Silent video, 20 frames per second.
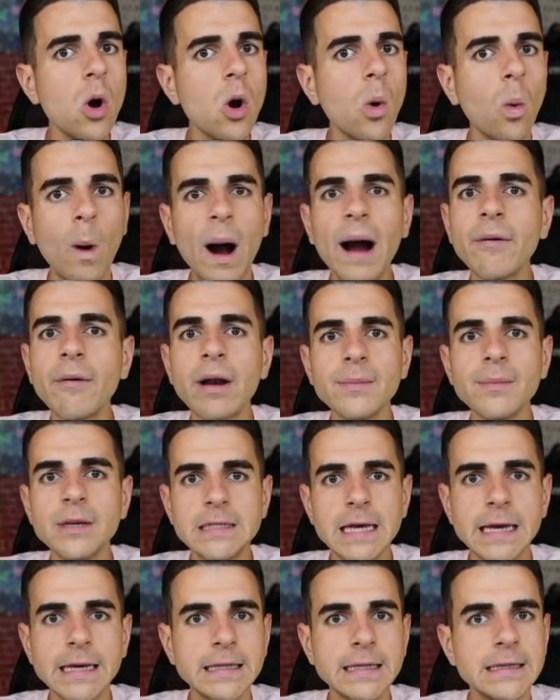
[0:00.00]
Why would I be
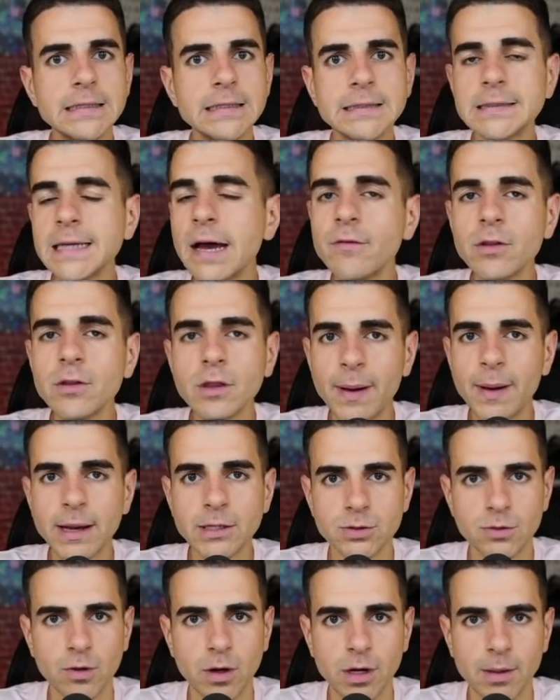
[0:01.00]
taking the 7th
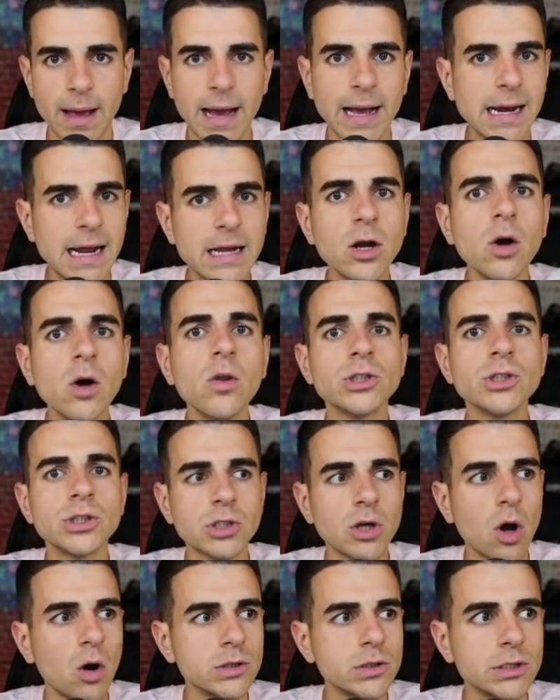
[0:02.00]
best running back? And I know there's
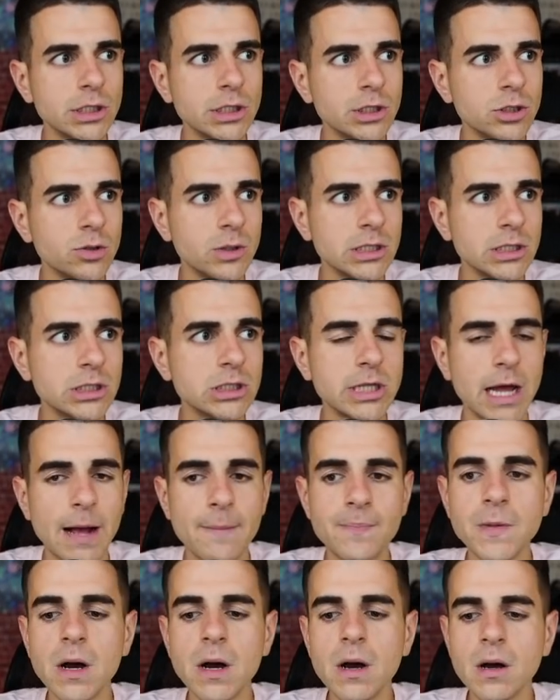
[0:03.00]
scarcity to an
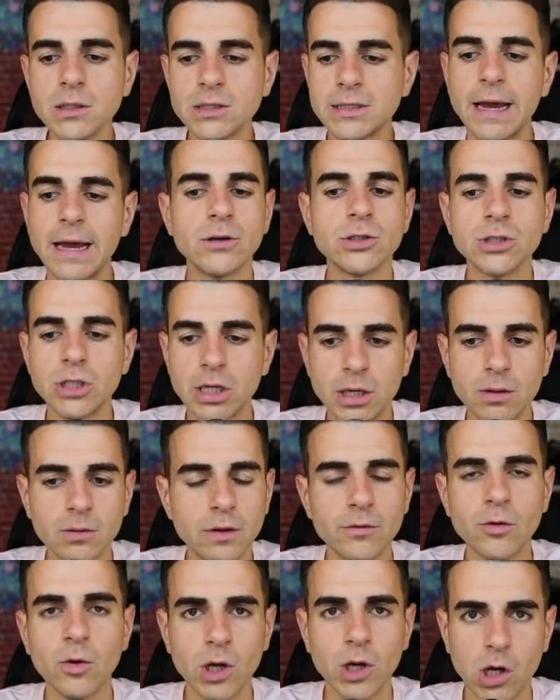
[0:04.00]
extent, scarcity,
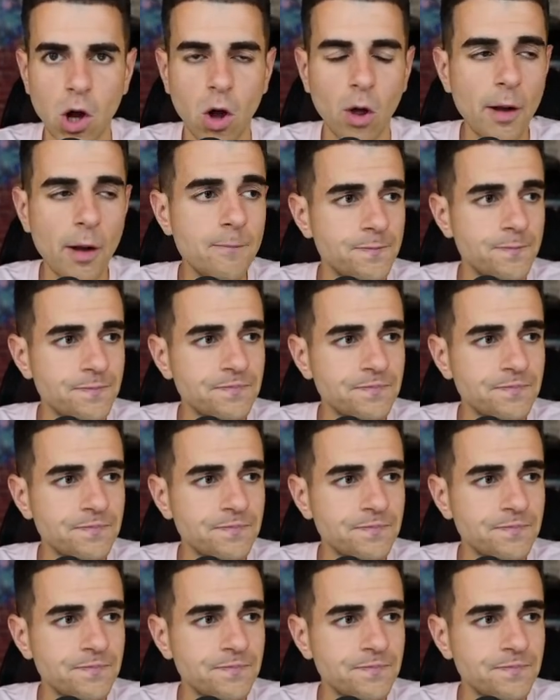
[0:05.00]
whatever you want to call it.